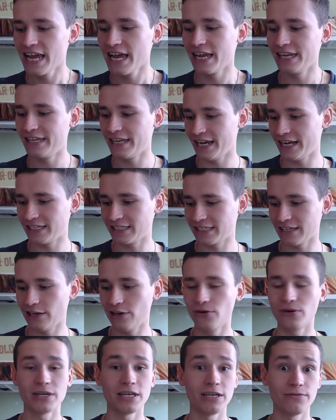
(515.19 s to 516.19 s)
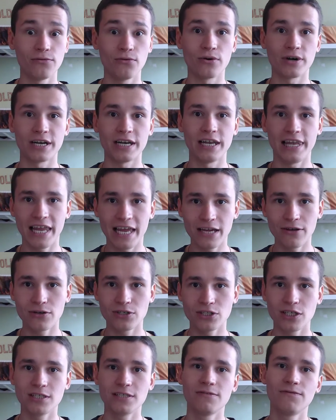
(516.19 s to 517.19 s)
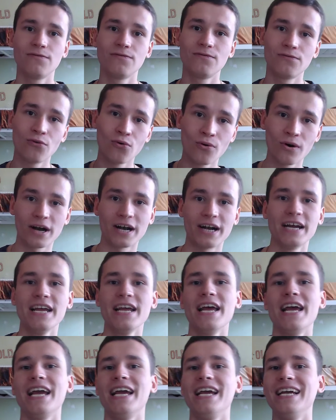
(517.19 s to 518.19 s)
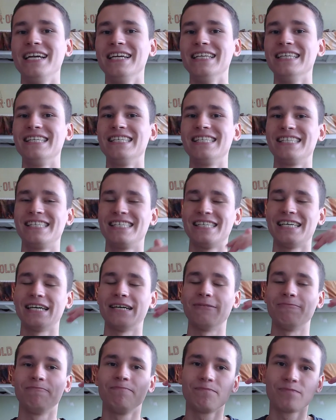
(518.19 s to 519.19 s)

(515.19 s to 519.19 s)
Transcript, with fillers: next learning foreign languages four it's um,